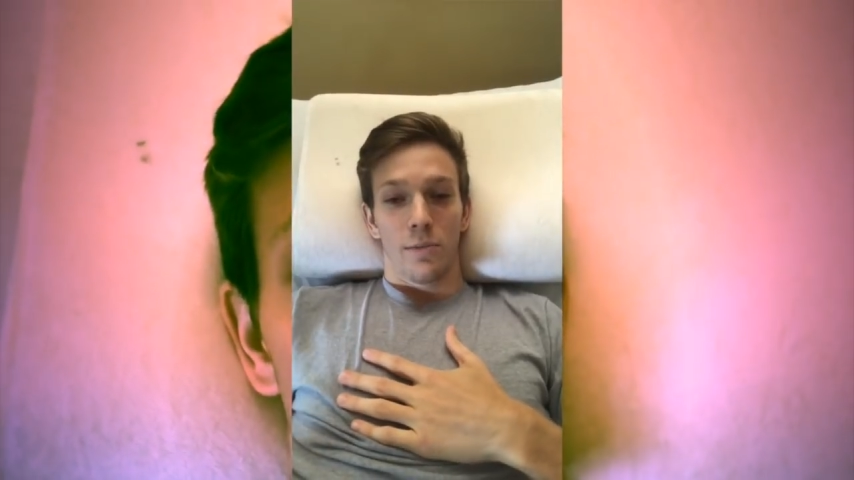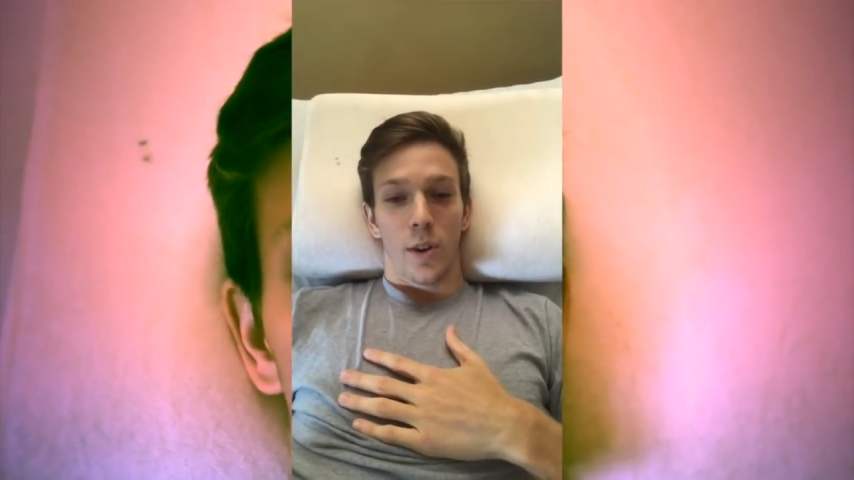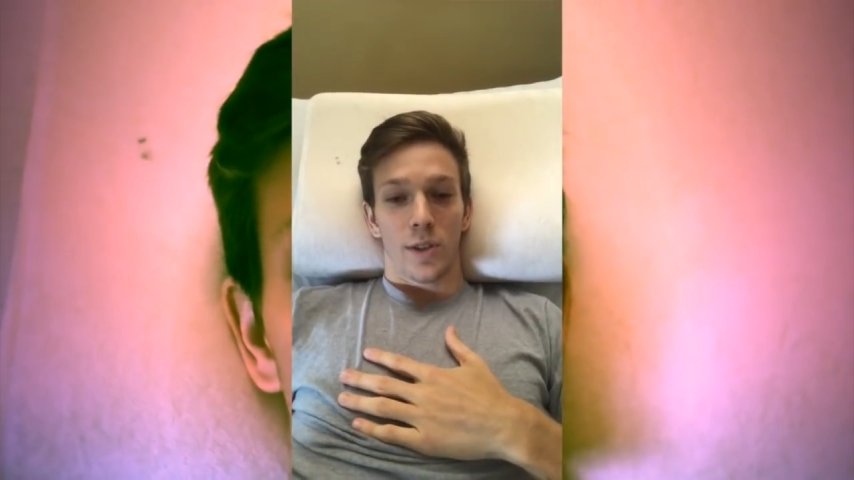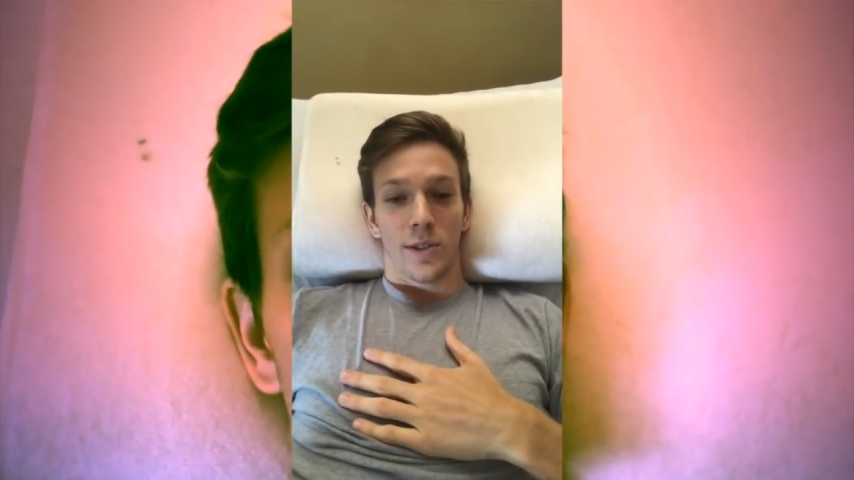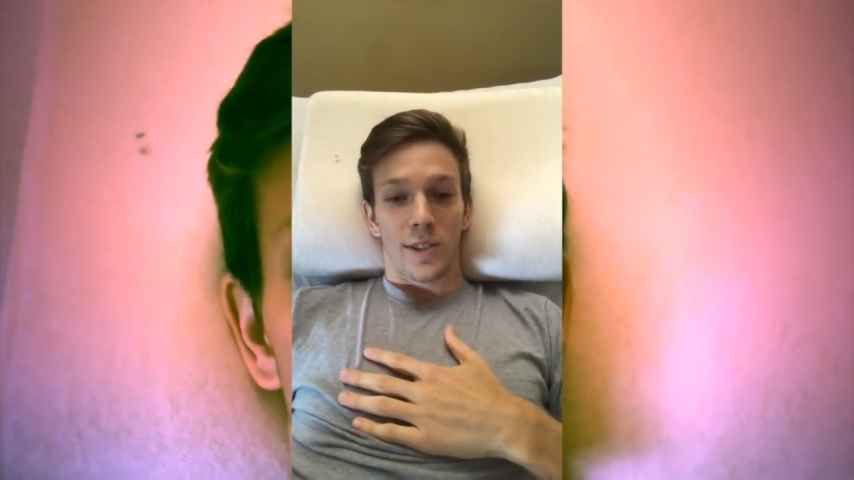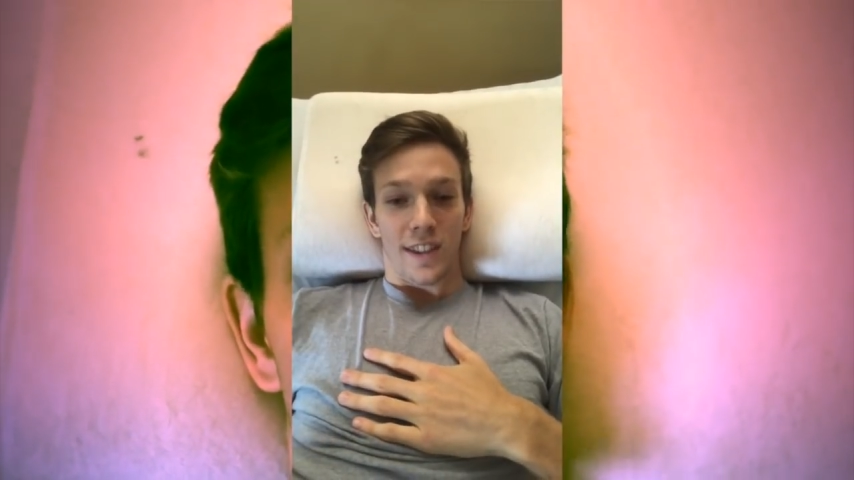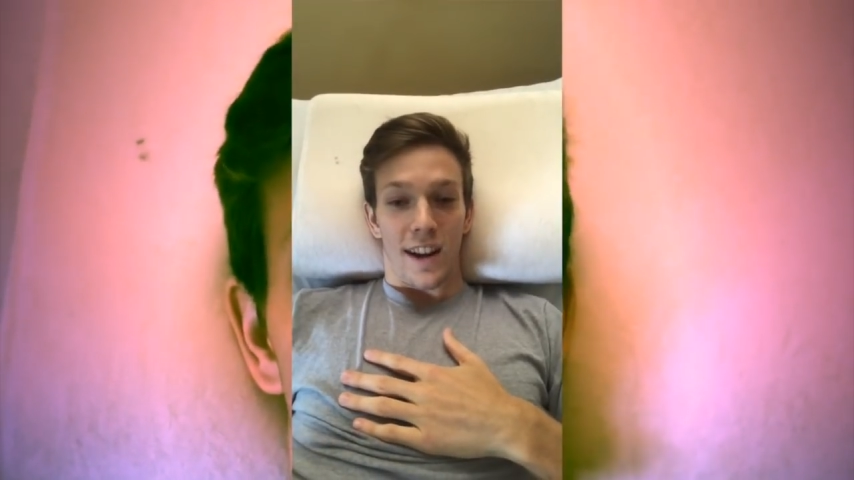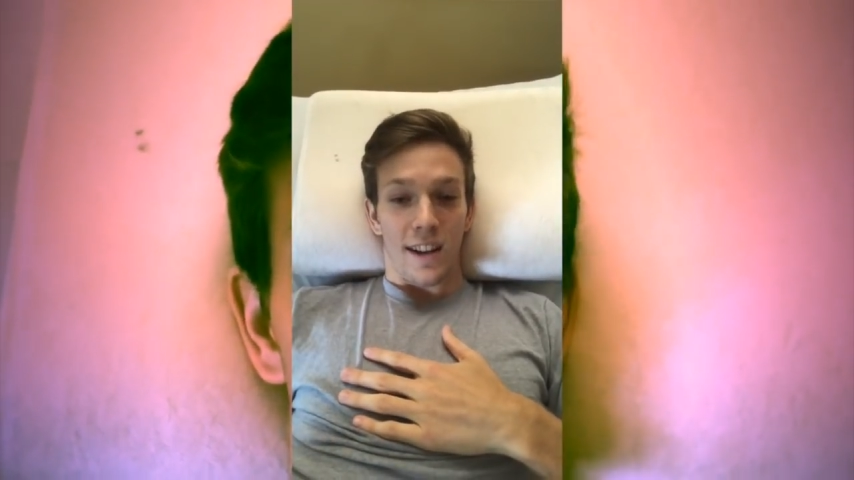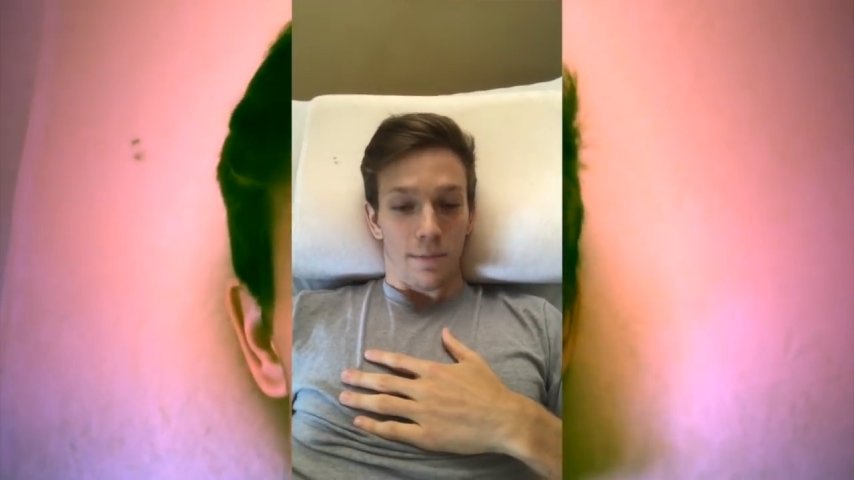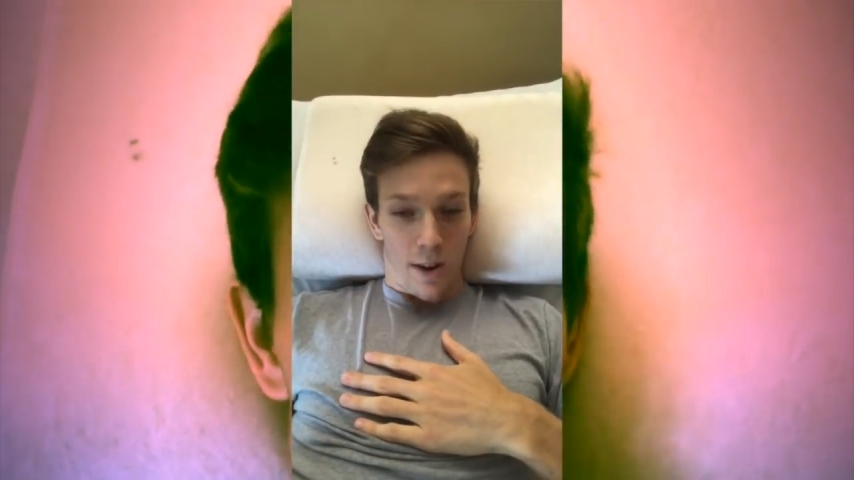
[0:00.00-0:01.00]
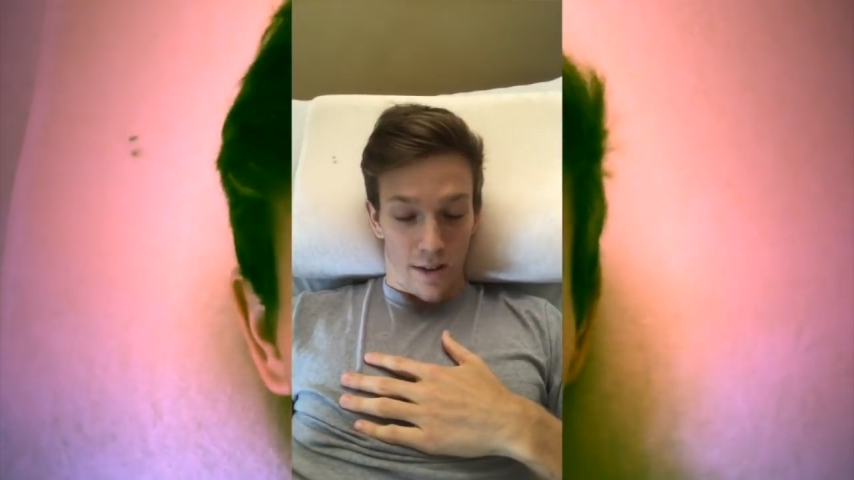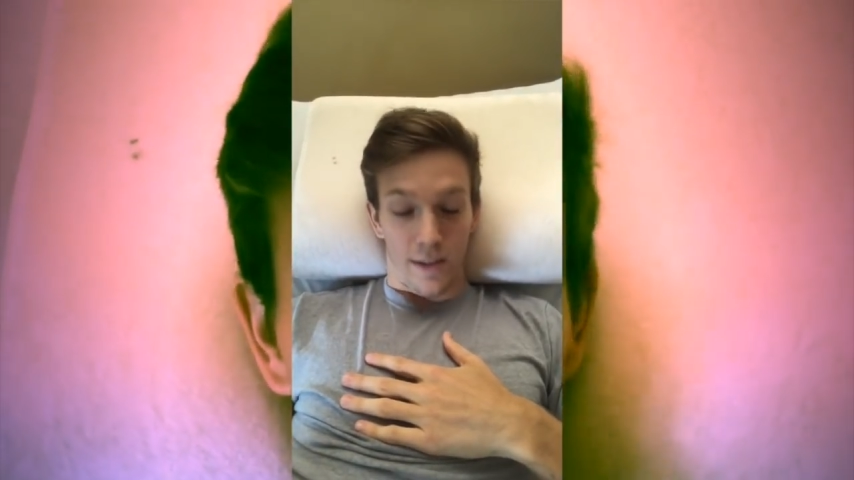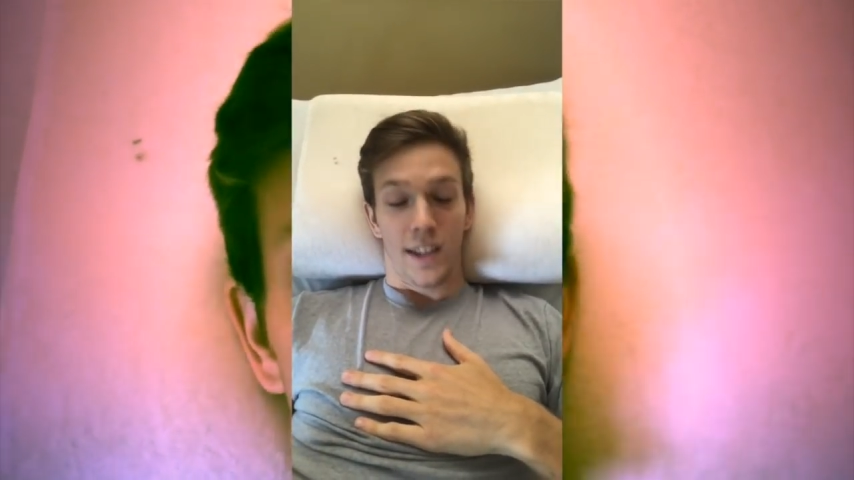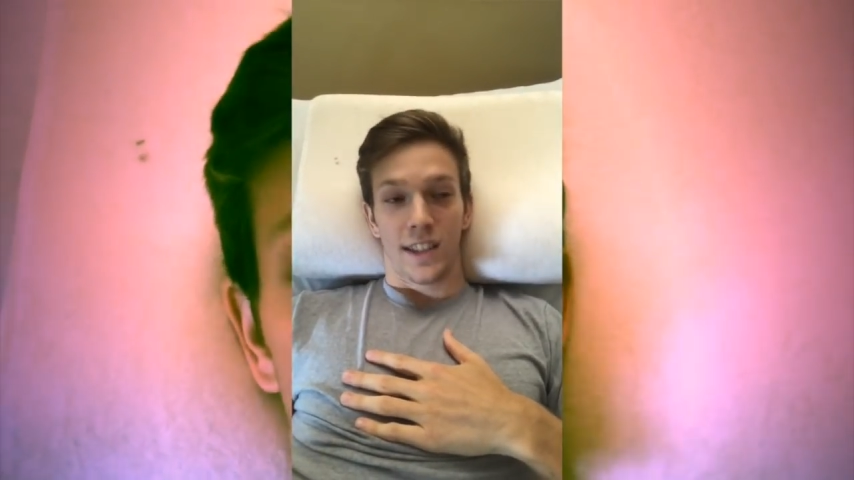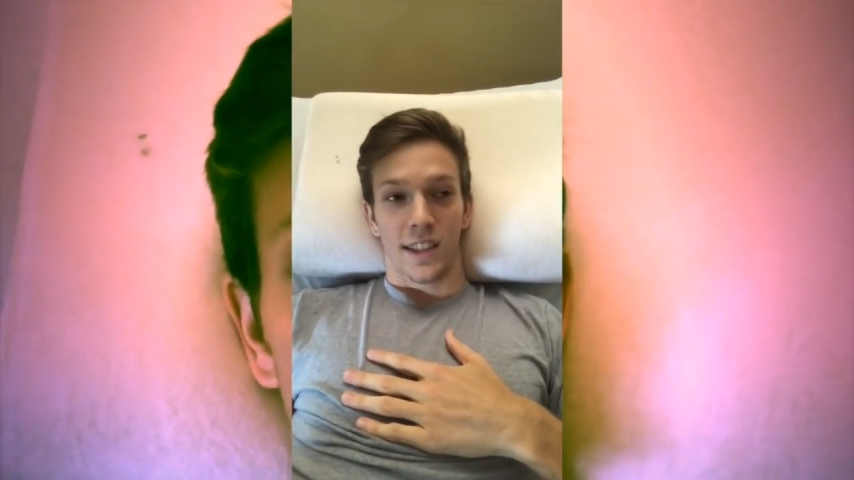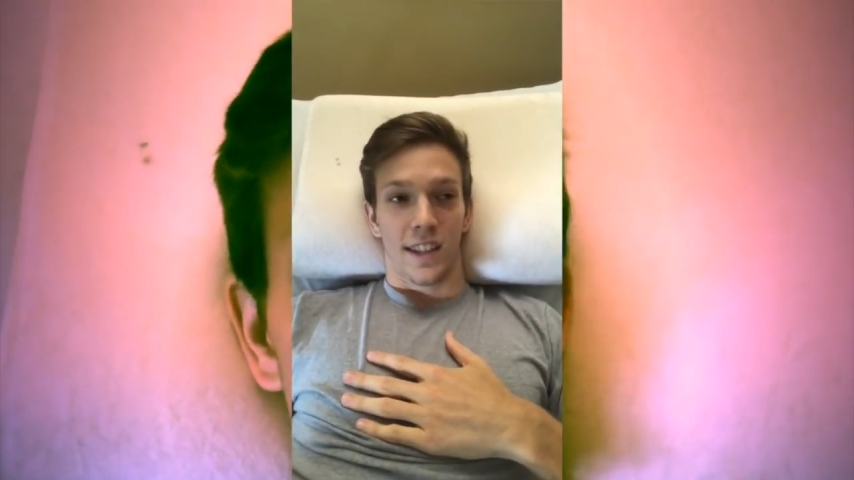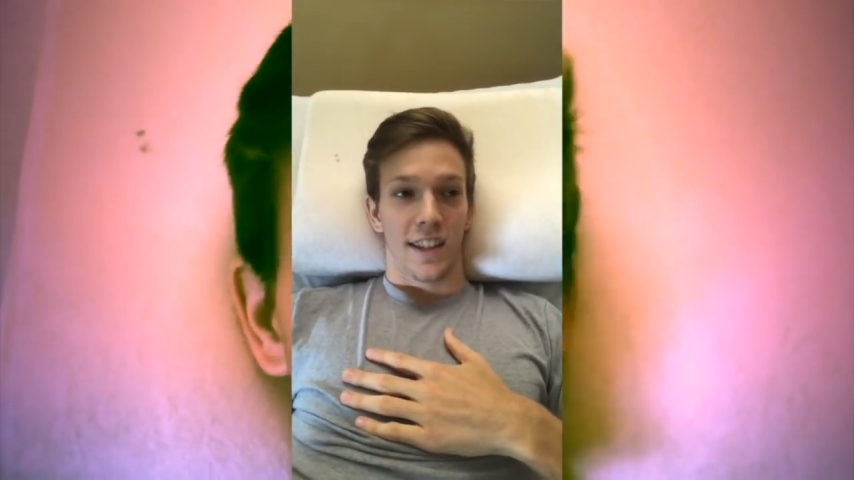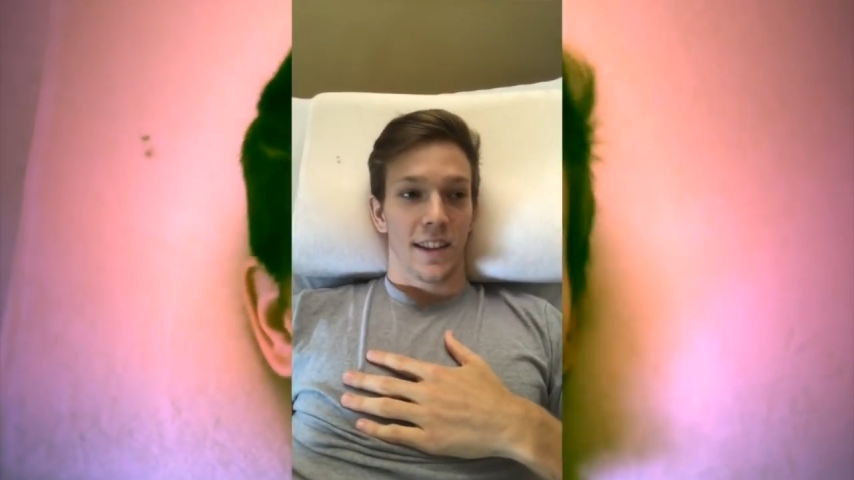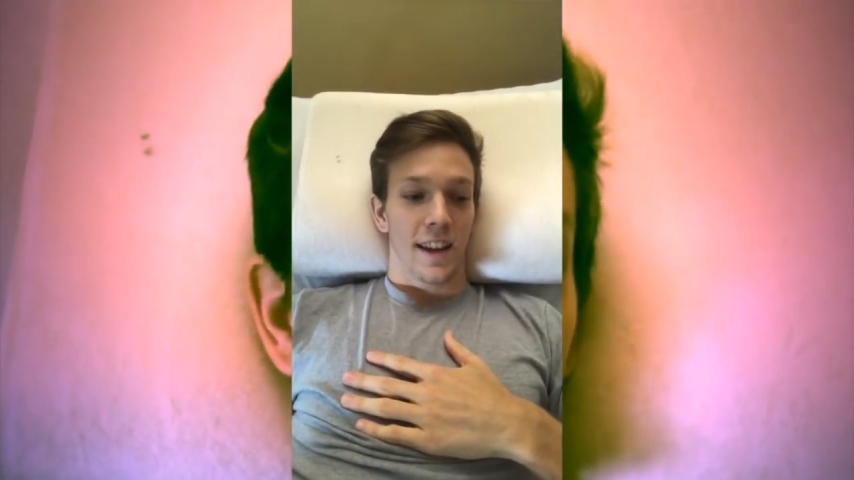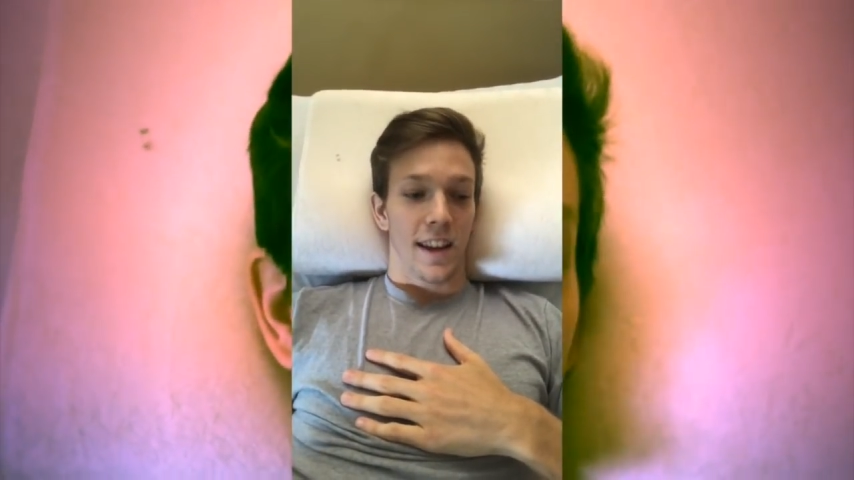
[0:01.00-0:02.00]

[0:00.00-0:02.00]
emotional time, obviously.